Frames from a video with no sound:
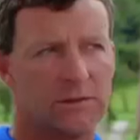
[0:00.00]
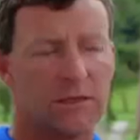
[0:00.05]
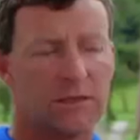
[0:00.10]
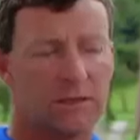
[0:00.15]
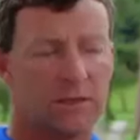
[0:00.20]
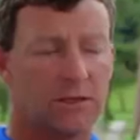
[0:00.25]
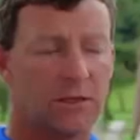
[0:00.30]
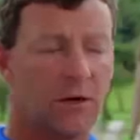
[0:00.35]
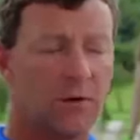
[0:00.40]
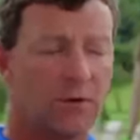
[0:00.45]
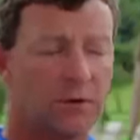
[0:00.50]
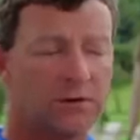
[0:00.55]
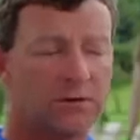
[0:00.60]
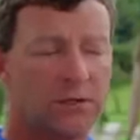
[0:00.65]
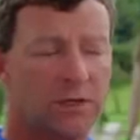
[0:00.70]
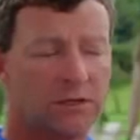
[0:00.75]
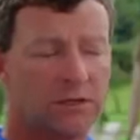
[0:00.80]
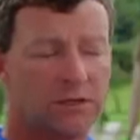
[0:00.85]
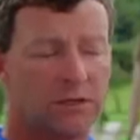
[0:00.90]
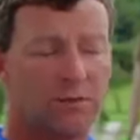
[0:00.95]
And then the lower
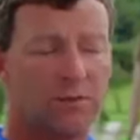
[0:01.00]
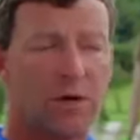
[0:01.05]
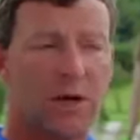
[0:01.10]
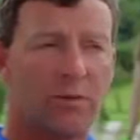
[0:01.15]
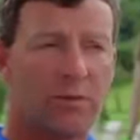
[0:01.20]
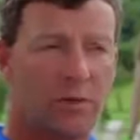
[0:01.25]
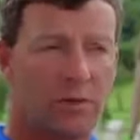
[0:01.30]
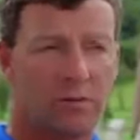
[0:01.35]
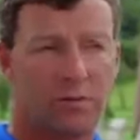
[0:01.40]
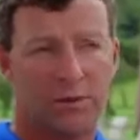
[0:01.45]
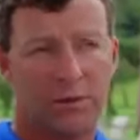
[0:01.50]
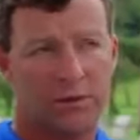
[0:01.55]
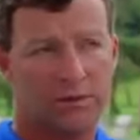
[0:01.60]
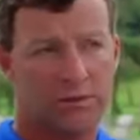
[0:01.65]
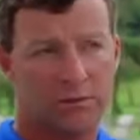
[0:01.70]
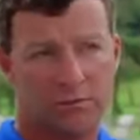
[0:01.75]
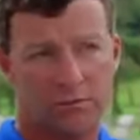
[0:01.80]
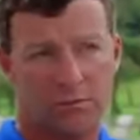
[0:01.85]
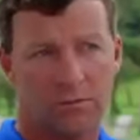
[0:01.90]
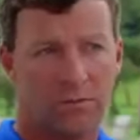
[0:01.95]
section of the property
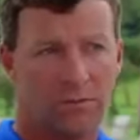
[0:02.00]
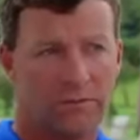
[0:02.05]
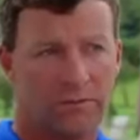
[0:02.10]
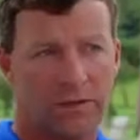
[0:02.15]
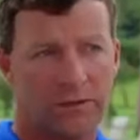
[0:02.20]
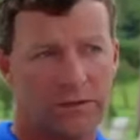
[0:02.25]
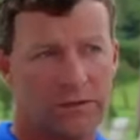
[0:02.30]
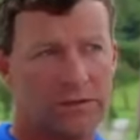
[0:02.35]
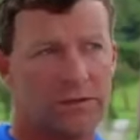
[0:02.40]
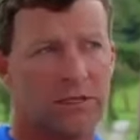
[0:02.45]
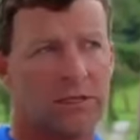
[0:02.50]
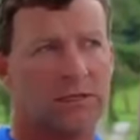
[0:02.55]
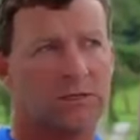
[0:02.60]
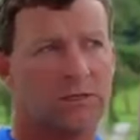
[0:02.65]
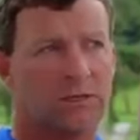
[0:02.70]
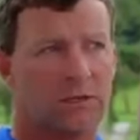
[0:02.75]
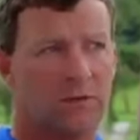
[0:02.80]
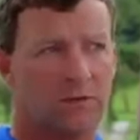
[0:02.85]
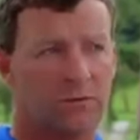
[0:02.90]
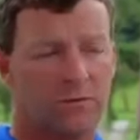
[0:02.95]
plays through the
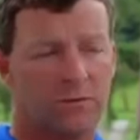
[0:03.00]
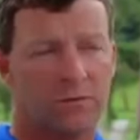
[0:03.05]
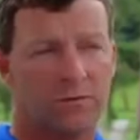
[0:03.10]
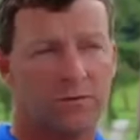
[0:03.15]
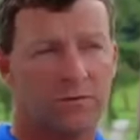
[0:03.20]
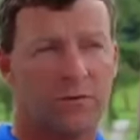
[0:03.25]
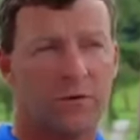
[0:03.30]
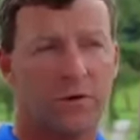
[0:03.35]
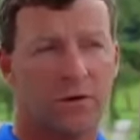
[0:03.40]
vegetation and through the